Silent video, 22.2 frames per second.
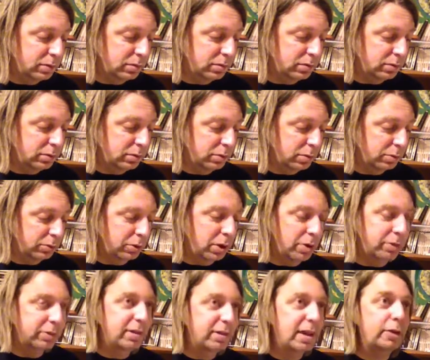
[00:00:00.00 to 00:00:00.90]

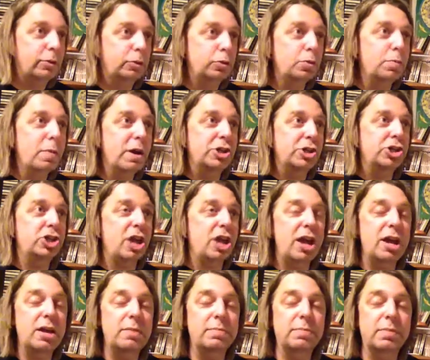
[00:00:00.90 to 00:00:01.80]
don't take too much
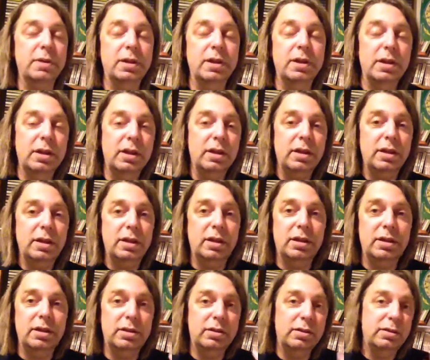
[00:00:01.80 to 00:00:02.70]
time
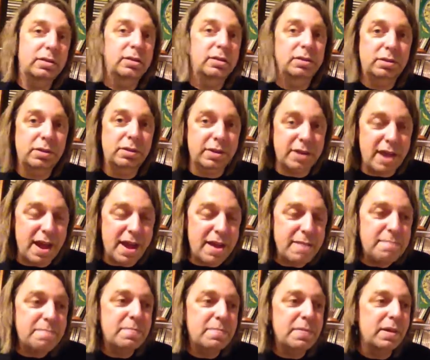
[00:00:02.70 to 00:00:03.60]
in the
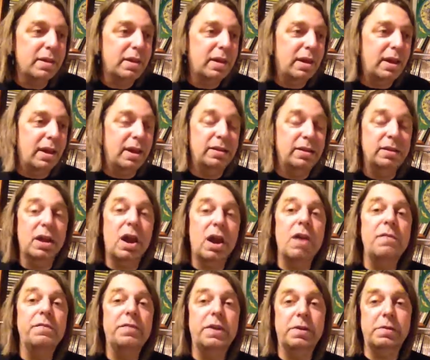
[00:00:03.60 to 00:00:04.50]
game, and they
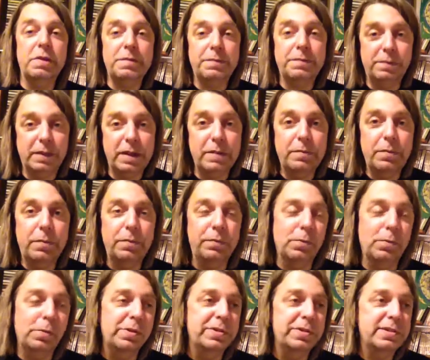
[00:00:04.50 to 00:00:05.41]
are very
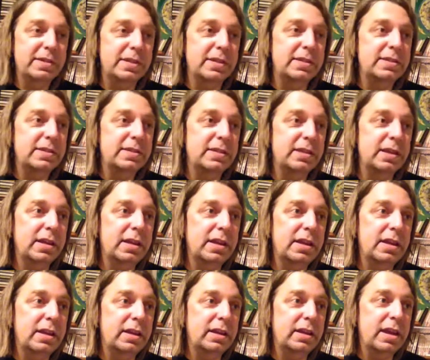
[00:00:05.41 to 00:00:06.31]
flavorful since
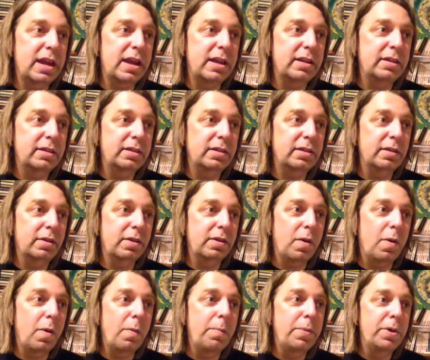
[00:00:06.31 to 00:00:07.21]
they can
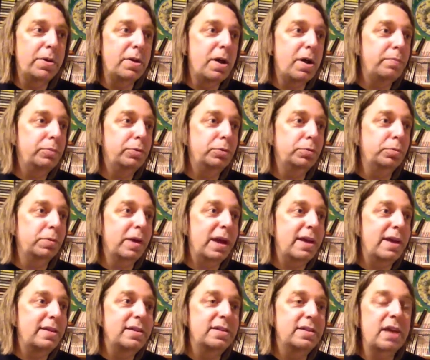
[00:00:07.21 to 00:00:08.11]
open up to
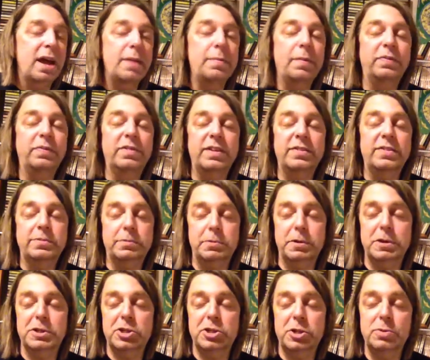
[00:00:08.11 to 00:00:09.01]
any type of
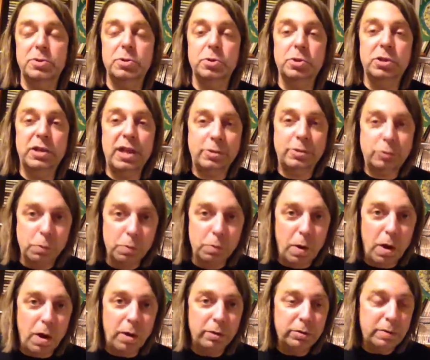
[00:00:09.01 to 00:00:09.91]
description that you
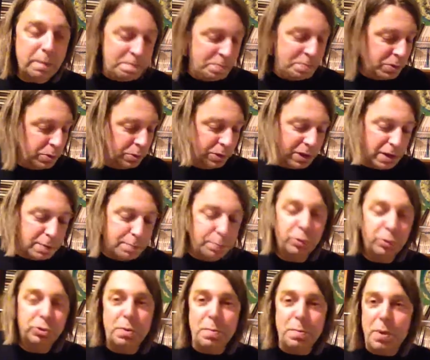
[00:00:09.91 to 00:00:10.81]
want. You can
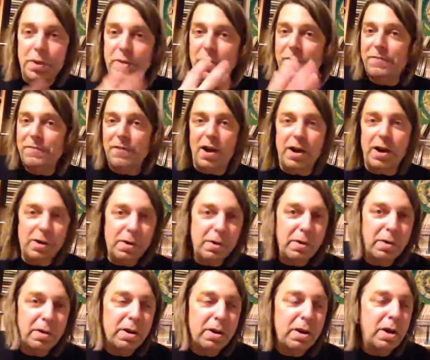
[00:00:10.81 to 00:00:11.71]
put a
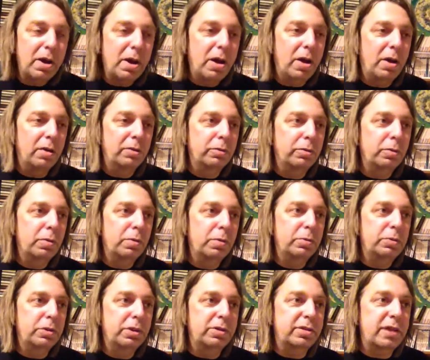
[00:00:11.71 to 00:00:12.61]
modifier on
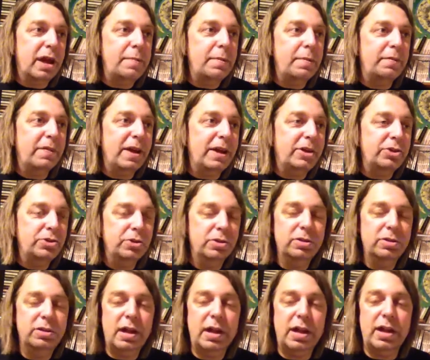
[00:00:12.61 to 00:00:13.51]
the type of
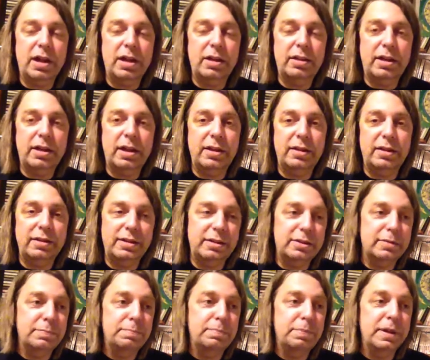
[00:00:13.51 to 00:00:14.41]
action that
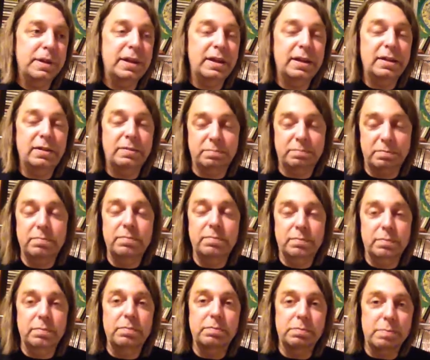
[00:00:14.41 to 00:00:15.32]
is being
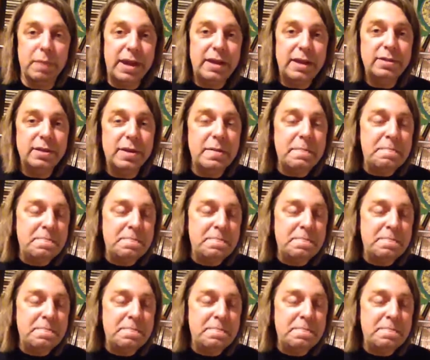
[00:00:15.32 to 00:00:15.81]
made,